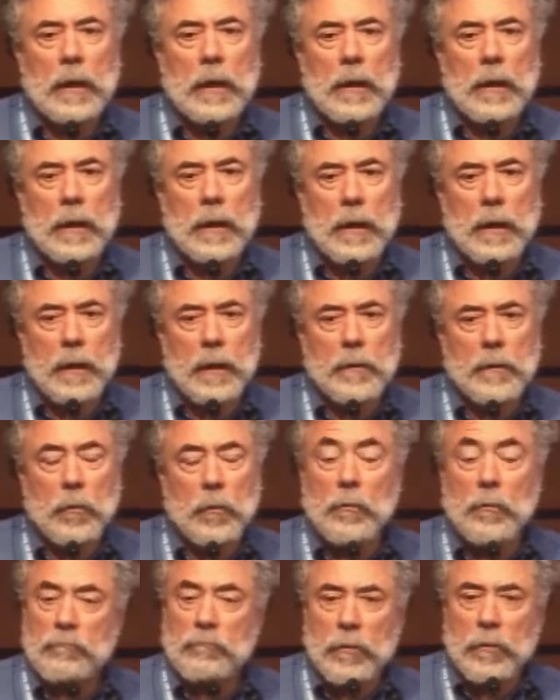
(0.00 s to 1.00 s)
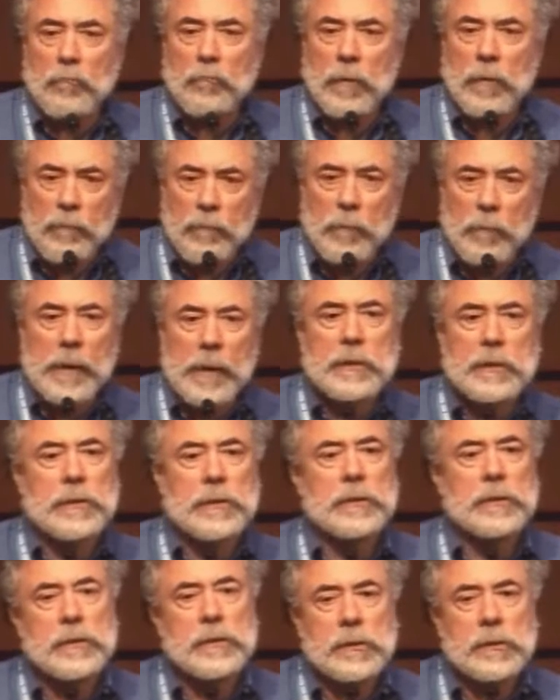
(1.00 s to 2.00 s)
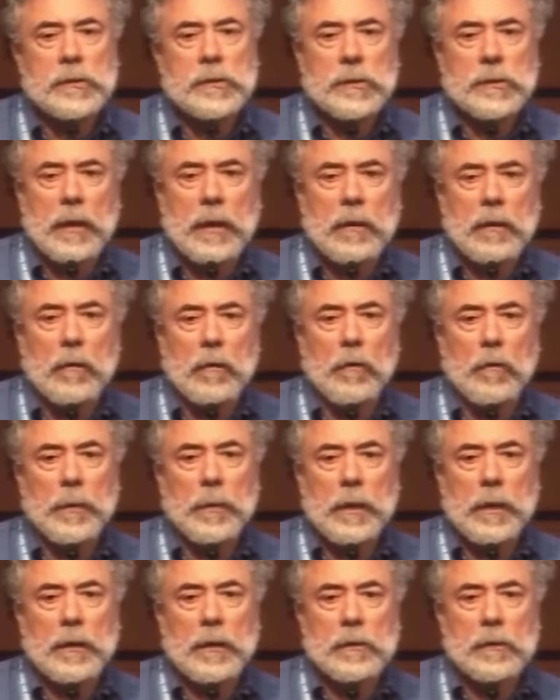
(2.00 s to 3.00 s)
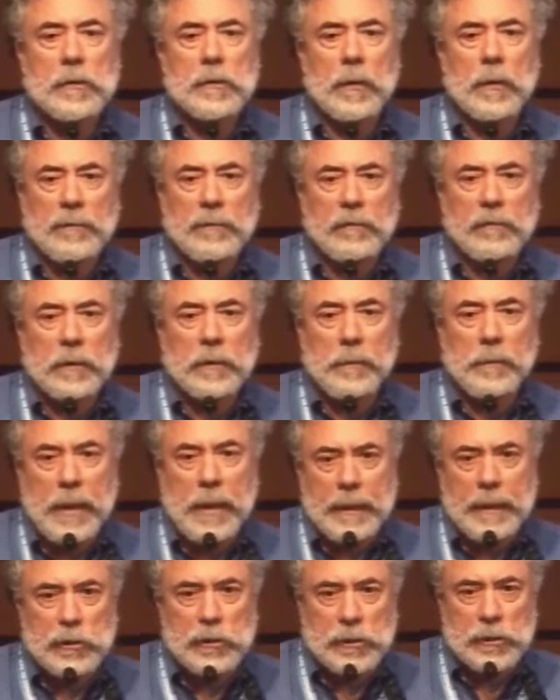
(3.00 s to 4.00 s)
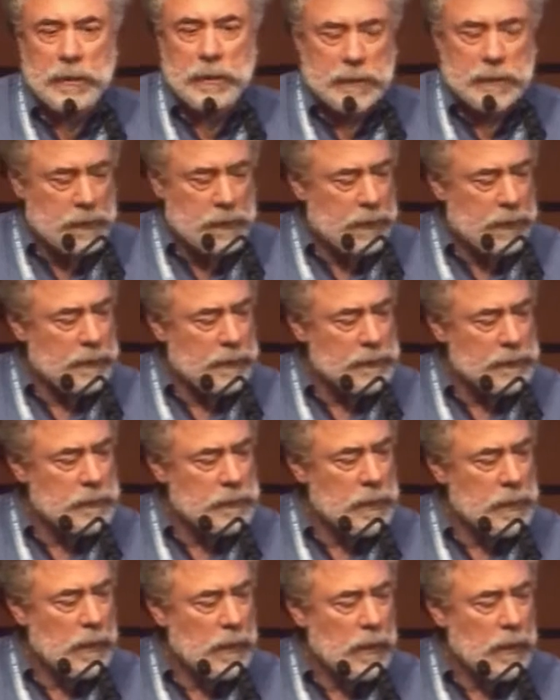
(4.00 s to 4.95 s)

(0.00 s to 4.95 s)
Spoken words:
the river basins that are being so heavily managed these days